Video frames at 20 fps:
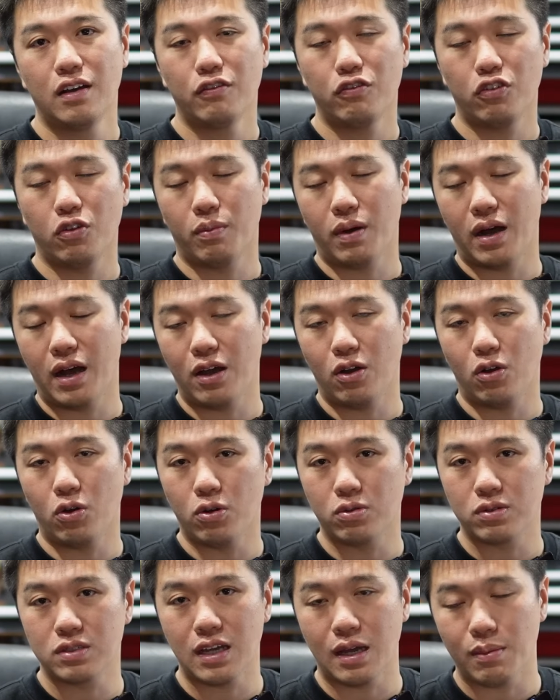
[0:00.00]
for my
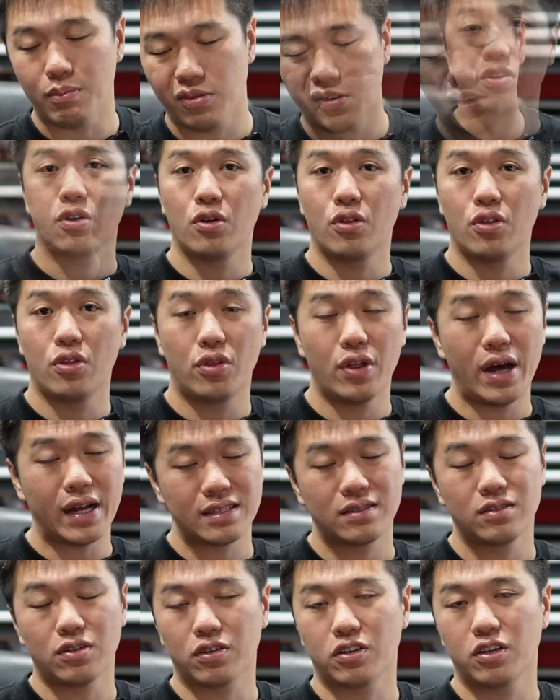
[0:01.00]
oil temp. So
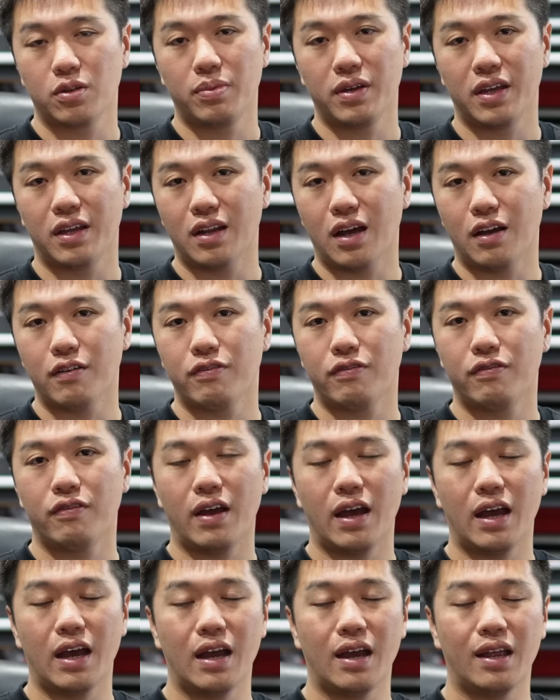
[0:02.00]
that's not going to be enough,
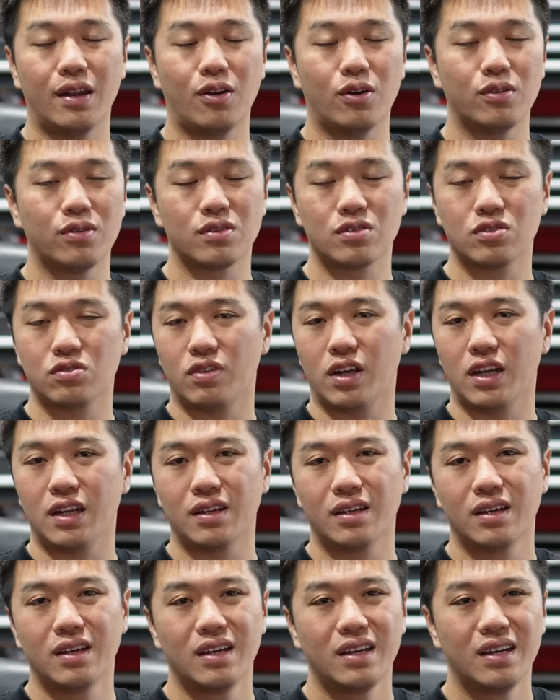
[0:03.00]
and on the
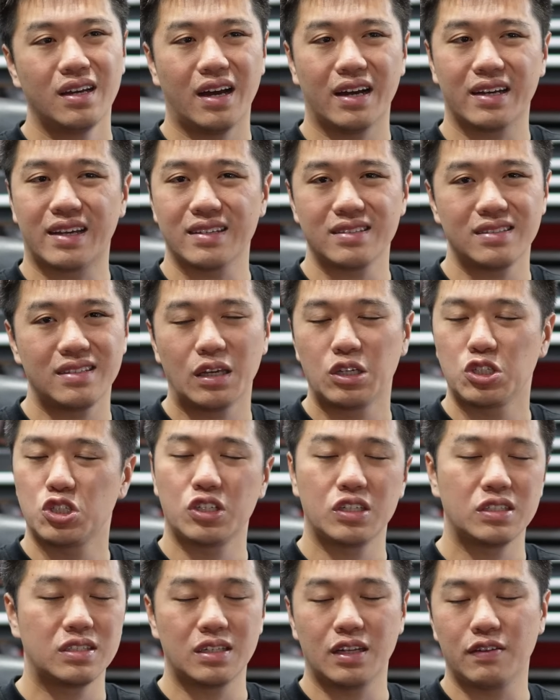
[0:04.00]
street I guess the
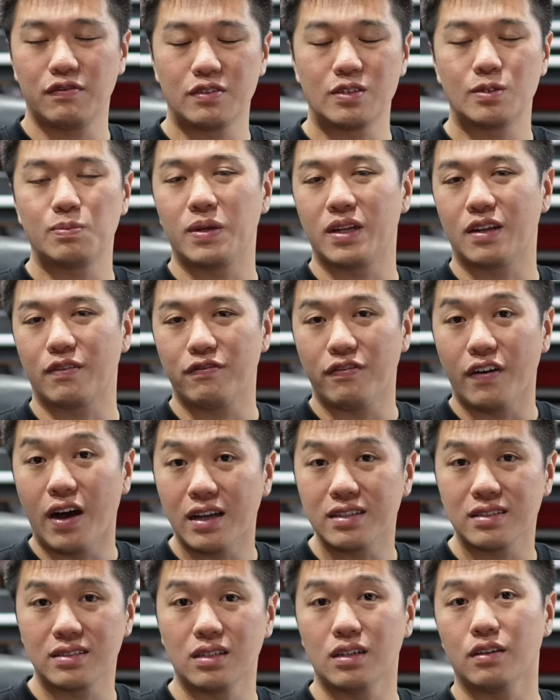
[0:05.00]
engine isn't even spinning
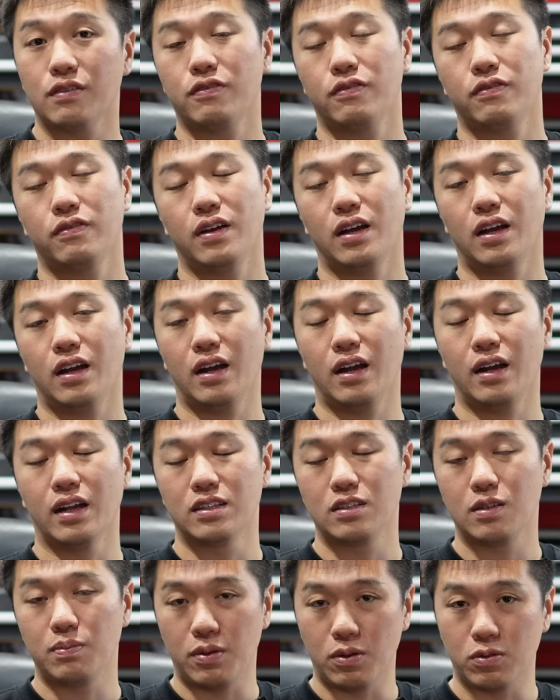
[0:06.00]
fast enough
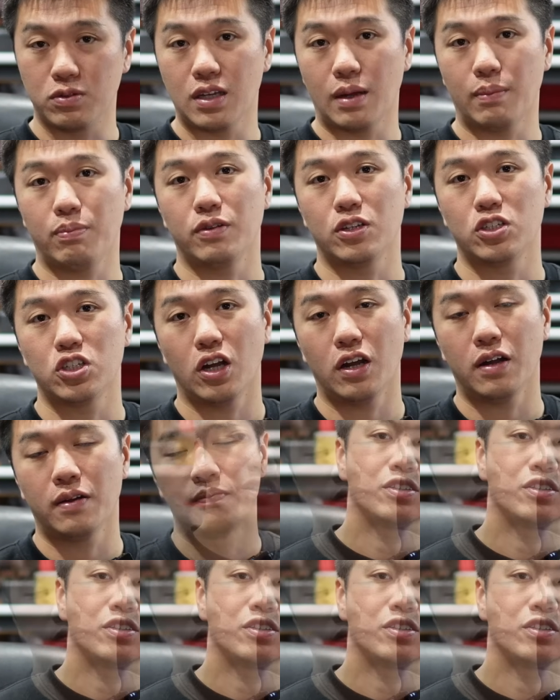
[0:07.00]
to build temperature.